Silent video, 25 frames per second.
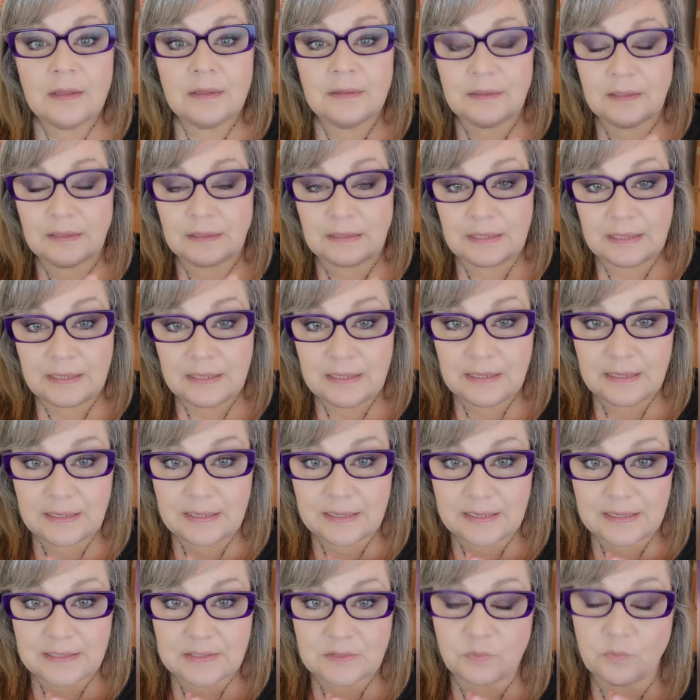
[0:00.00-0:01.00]
The key
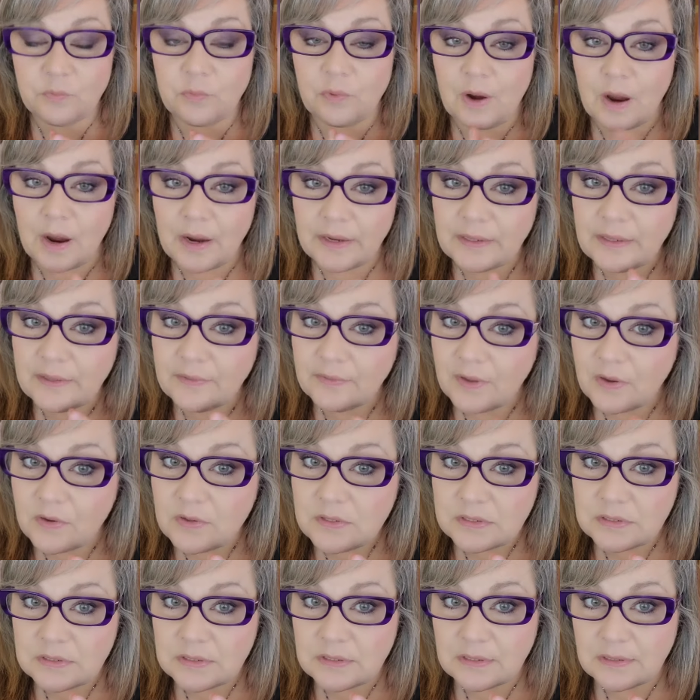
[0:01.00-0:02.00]
is writing
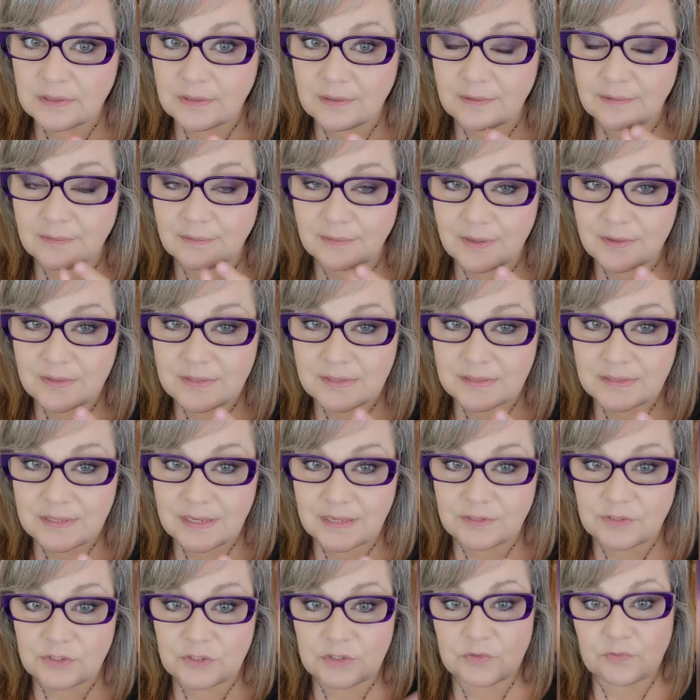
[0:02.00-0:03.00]
those
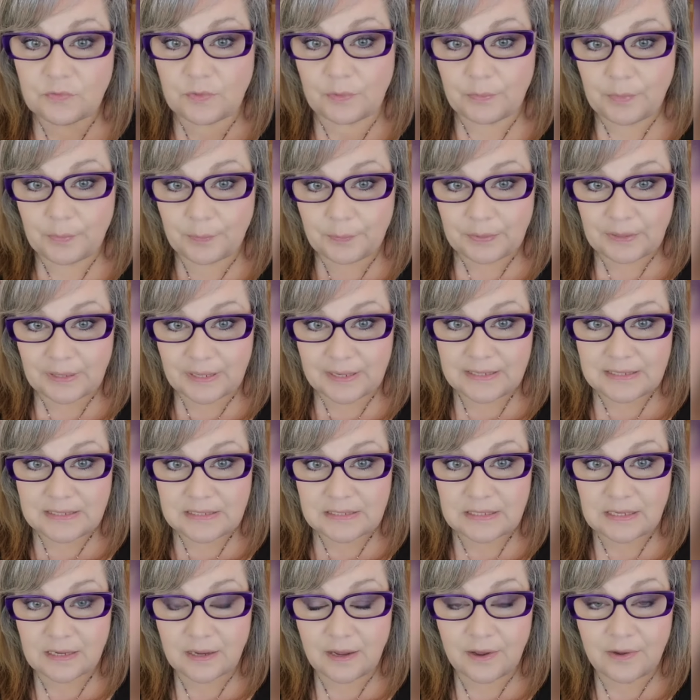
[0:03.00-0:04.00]
intentions from a
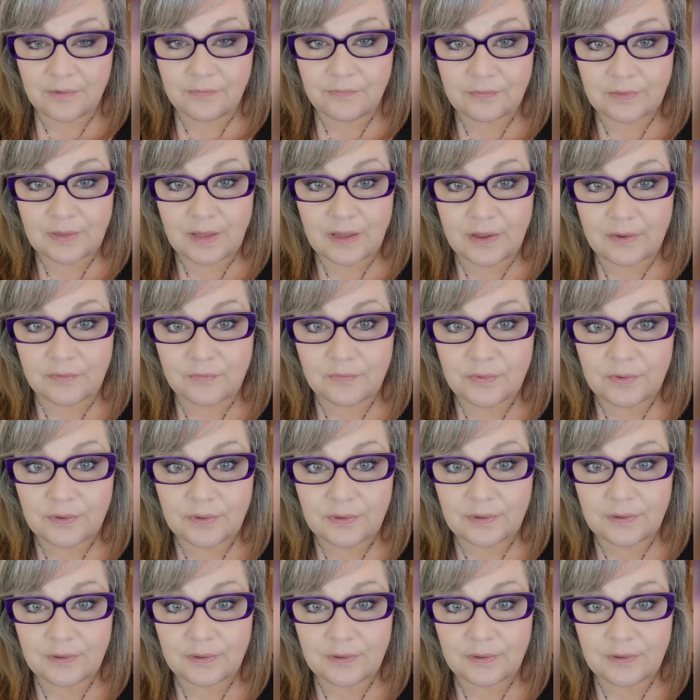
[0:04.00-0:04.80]
place of love,